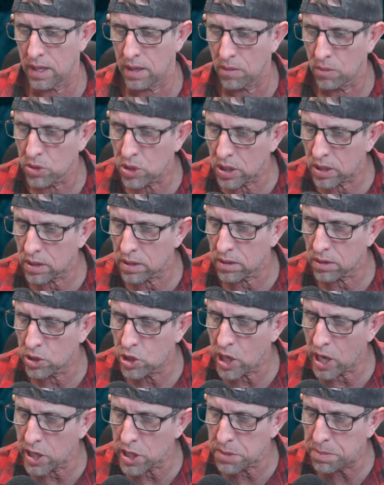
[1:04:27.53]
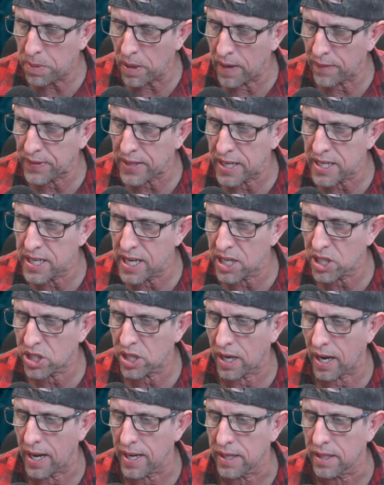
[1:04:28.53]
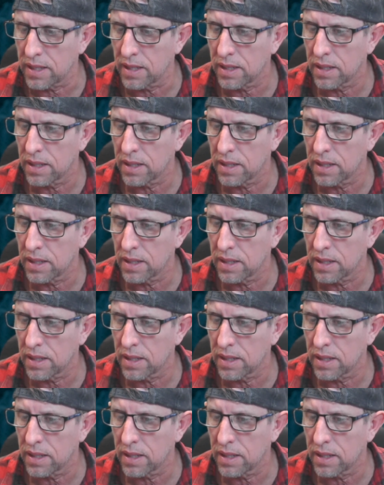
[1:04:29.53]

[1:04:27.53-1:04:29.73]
Was it Jody's birthday yesterday?